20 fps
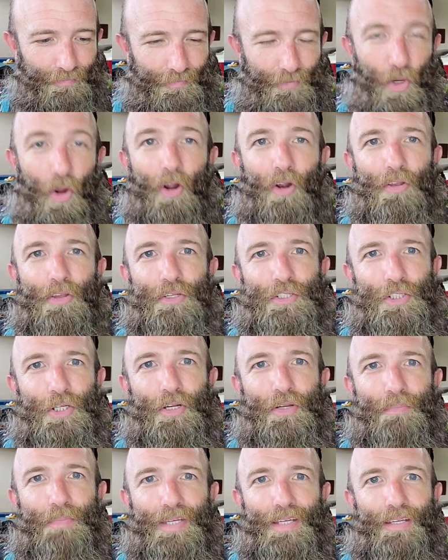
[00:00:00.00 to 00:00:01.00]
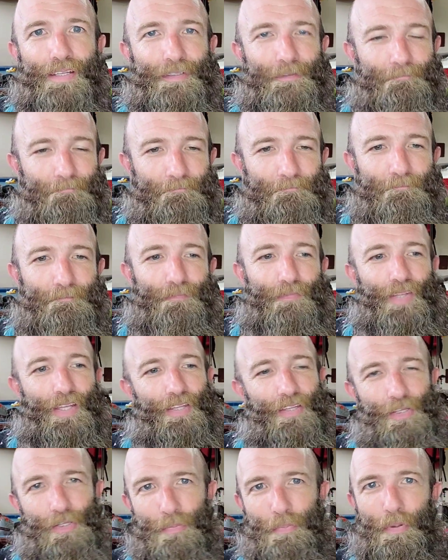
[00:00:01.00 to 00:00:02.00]
car that you're going to be in,
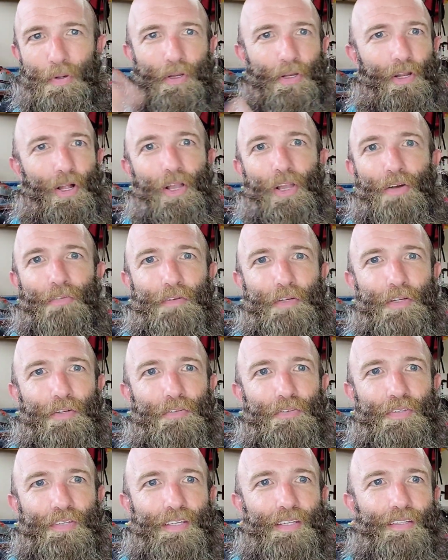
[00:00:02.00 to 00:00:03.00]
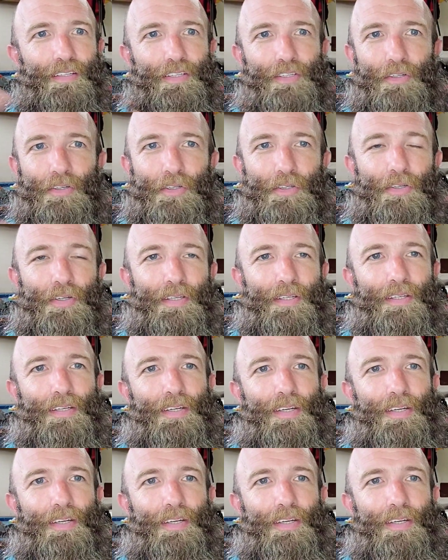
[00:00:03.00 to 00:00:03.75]
and then you put it all over your seat and you're good.